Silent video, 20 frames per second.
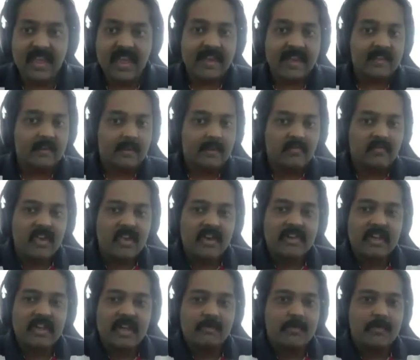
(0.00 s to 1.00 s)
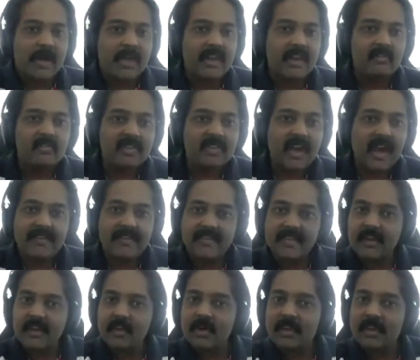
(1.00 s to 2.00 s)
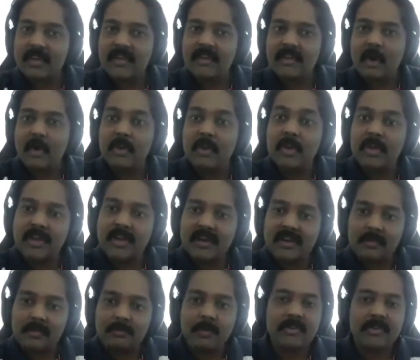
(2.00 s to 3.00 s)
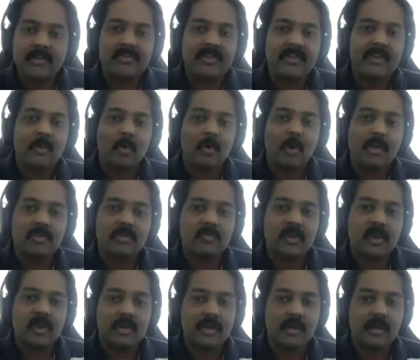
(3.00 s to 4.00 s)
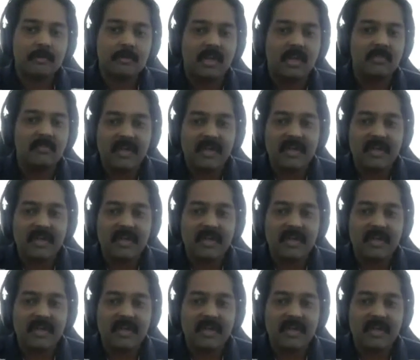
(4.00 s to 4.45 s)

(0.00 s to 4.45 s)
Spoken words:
And if you had to compare it with other unikernel projects like OSV or Rumturn,